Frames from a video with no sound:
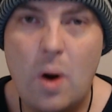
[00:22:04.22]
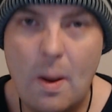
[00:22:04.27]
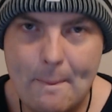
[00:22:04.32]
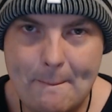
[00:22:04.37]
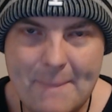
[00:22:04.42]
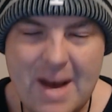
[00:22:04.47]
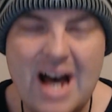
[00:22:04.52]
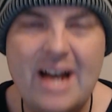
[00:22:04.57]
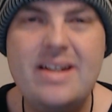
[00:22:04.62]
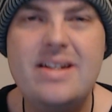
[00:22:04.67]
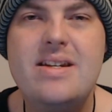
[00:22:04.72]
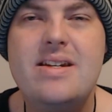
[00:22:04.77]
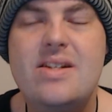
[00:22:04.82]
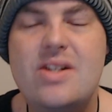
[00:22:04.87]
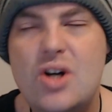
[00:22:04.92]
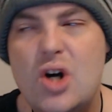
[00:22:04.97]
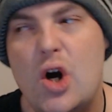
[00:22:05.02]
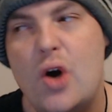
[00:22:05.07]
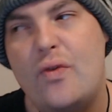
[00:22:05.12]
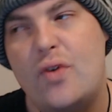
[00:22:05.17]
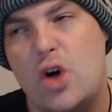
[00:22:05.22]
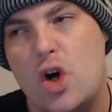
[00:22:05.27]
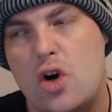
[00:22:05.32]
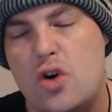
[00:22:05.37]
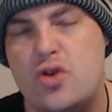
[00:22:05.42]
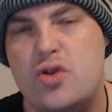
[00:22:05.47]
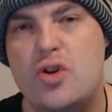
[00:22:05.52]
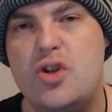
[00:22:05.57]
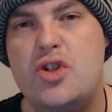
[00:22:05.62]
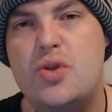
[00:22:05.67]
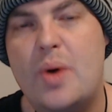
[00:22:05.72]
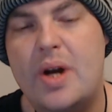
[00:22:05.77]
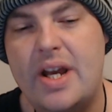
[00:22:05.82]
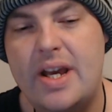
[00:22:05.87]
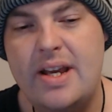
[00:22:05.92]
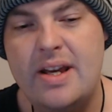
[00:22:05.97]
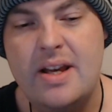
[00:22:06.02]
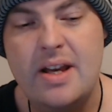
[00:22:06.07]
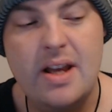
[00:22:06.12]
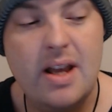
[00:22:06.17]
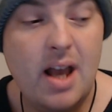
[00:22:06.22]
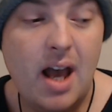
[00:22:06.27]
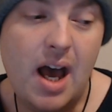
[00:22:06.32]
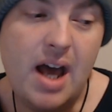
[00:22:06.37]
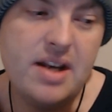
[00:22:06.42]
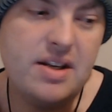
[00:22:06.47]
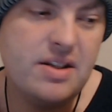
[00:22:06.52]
man over 120. And